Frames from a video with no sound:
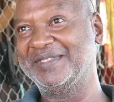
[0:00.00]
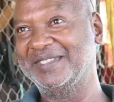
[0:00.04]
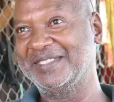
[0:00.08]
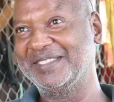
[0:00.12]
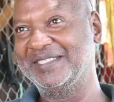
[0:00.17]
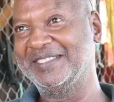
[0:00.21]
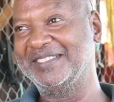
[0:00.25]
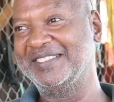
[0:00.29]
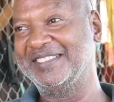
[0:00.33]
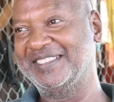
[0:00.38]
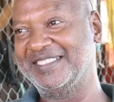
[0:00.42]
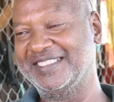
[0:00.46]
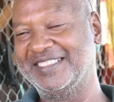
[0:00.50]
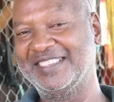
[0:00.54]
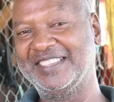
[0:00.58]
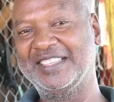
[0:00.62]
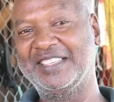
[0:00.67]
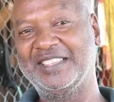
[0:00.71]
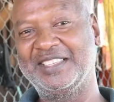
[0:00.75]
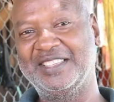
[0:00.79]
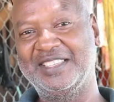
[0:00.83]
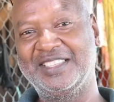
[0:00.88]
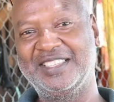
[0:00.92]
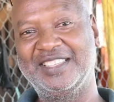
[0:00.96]
So
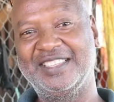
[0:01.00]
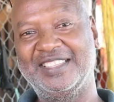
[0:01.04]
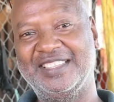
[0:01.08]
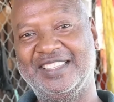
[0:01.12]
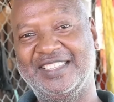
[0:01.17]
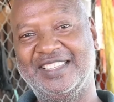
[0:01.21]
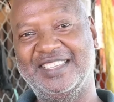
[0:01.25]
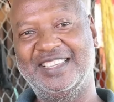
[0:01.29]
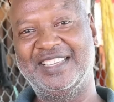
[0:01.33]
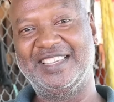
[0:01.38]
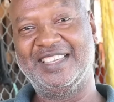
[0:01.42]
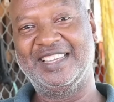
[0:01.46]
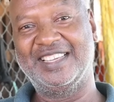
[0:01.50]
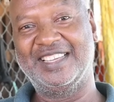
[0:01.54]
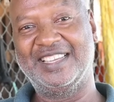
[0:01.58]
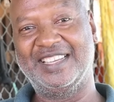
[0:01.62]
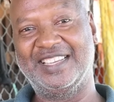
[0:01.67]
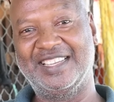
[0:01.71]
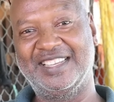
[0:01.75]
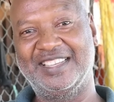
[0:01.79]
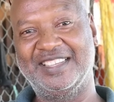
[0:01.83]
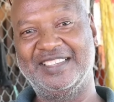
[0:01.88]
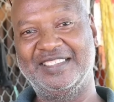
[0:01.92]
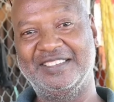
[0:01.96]
you have a lot
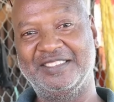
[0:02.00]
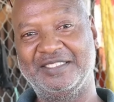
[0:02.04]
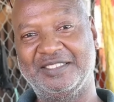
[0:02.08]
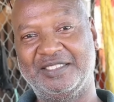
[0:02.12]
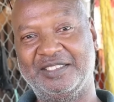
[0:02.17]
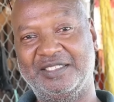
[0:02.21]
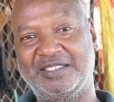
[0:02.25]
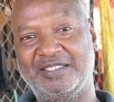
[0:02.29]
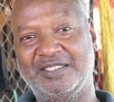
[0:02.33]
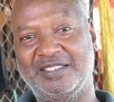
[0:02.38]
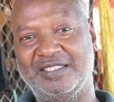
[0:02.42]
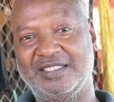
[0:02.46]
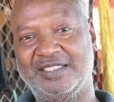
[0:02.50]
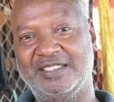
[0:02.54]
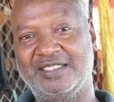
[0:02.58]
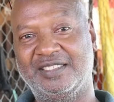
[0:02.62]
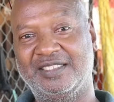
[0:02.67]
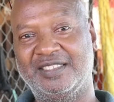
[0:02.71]
of praise